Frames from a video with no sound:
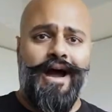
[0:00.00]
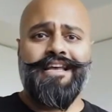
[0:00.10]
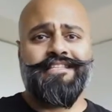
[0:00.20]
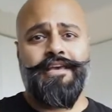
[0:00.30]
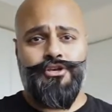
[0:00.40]

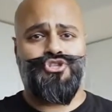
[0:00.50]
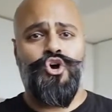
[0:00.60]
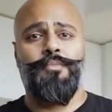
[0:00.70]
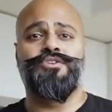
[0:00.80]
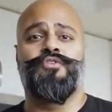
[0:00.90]
Guys, thank you
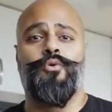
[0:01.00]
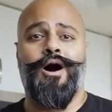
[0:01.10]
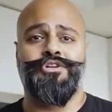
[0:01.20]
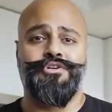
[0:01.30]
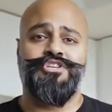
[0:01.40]
so much for
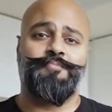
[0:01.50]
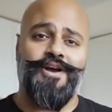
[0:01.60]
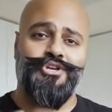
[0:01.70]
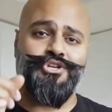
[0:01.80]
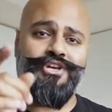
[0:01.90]
watching.
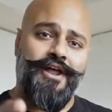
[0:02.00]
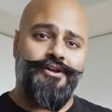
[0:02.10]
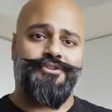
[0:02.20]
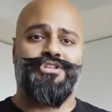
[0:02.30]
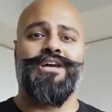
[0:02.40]
Special shout
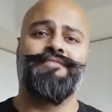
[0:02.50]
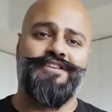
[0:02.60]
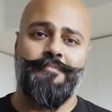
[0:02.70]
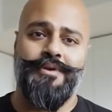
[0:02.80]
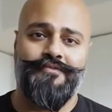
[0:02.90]
out to Chef
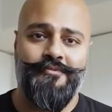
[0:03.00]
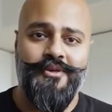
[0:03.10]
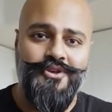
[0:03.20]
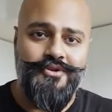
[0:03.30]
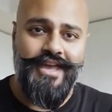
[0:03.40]
Dipna from the
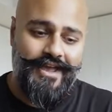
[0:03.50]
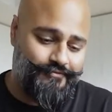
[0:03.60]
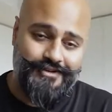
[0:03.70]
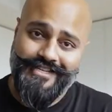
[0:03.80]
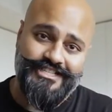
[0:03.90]
UK
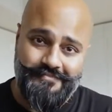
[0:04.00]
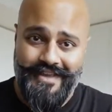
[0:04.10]
for teaching